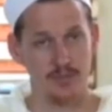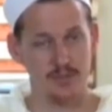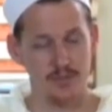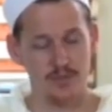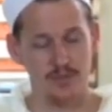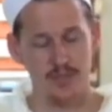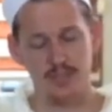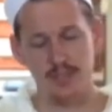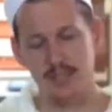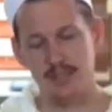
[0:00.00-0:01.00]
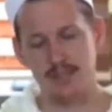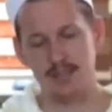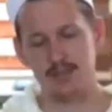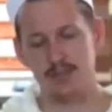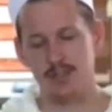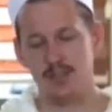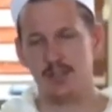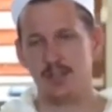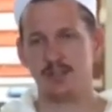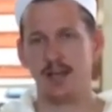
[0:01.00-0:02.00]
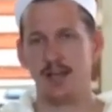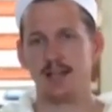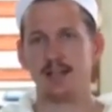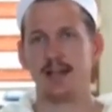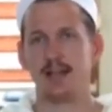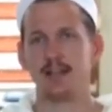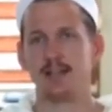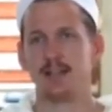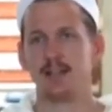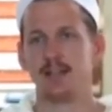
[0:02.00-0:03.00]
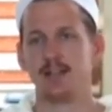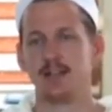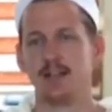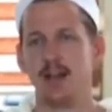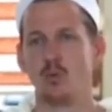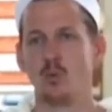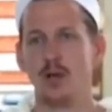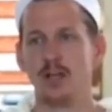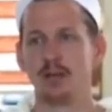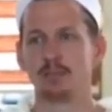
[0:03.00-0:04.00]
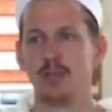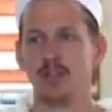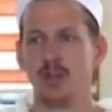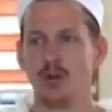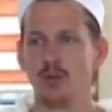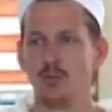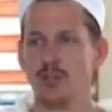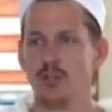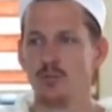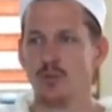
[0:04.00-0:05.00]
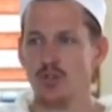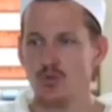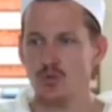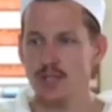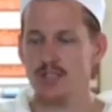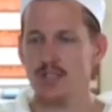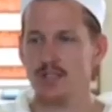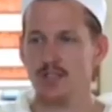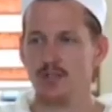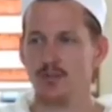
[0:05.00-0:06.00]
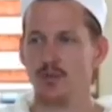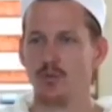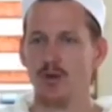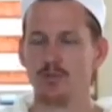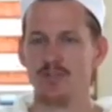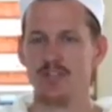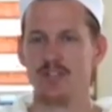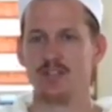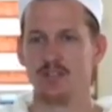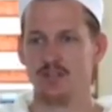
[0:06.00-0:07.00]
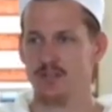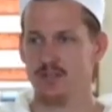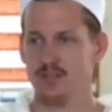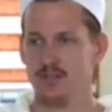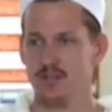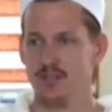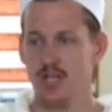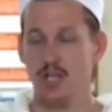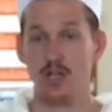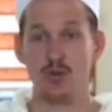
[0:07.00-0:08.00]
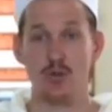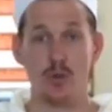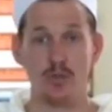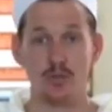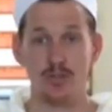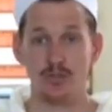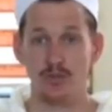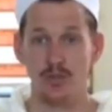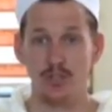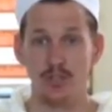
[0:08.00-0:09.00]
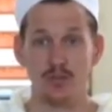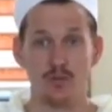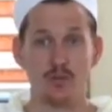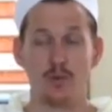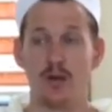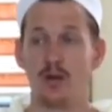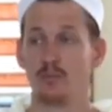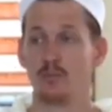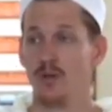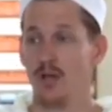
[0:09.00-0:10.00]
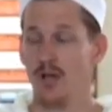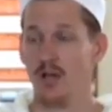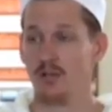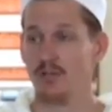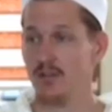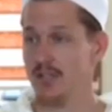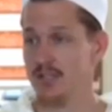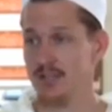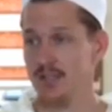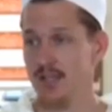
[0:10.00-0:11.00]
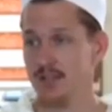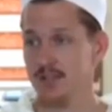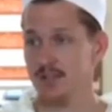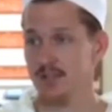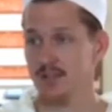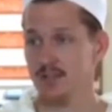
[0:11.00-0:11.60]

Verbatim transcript: essentially trying to get at is that what can be known, we don't restrict it to the realm of the senses, nor do we restrict it to the realm of the intellect.